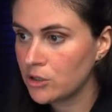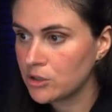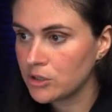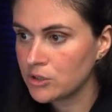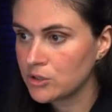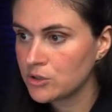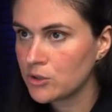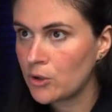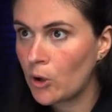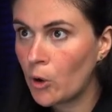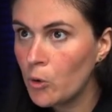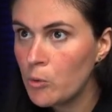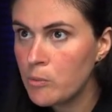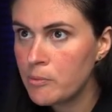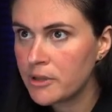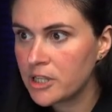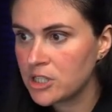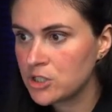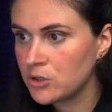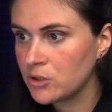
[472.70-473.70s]

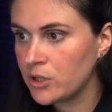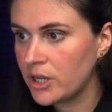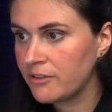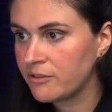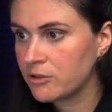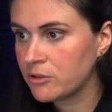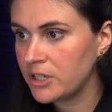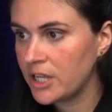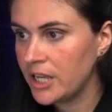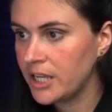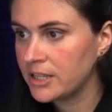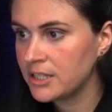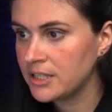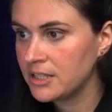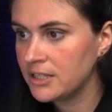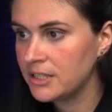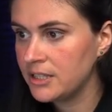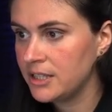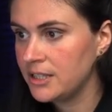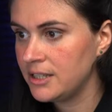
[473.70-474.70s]
scope that you have
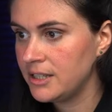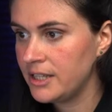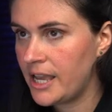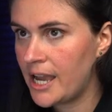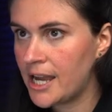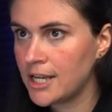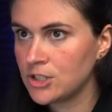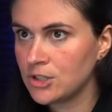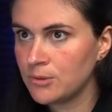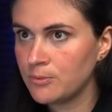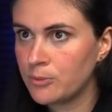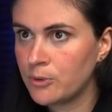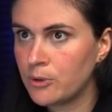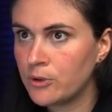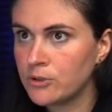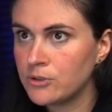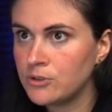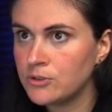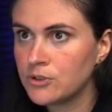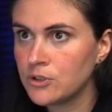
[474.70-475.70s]
created in the Azure
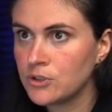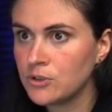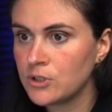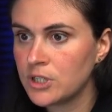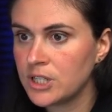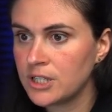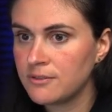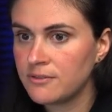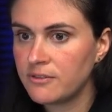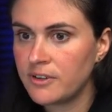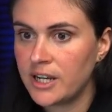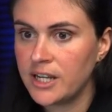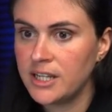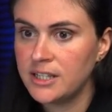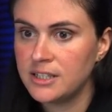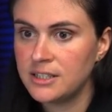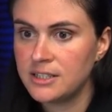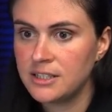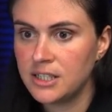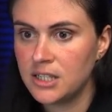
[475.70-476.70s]
portal. So you can
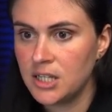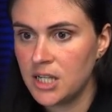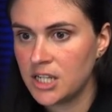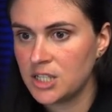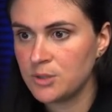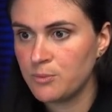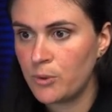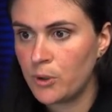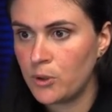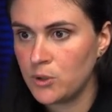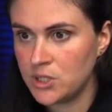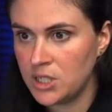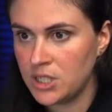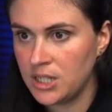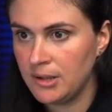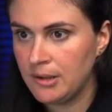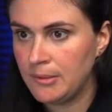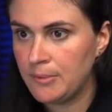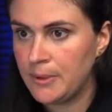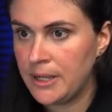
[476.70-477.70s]
find it in Expose
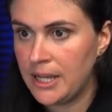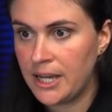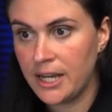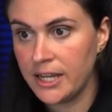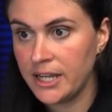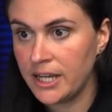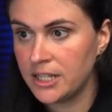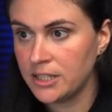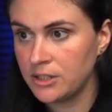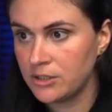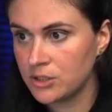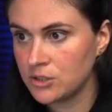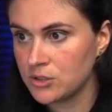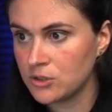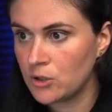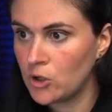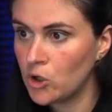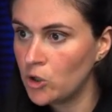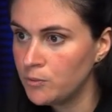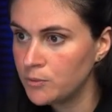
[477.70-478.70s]
an API under
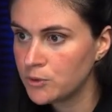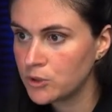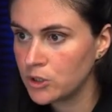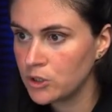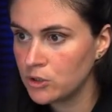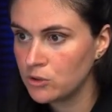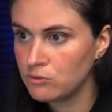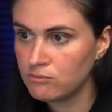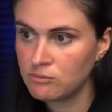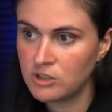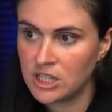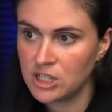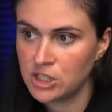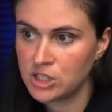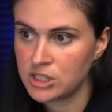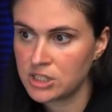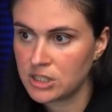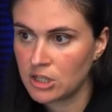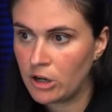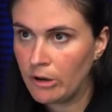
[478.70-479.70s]
scope, so you can
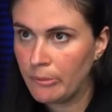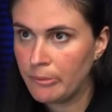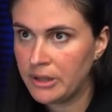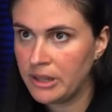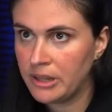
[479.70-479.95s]
just copy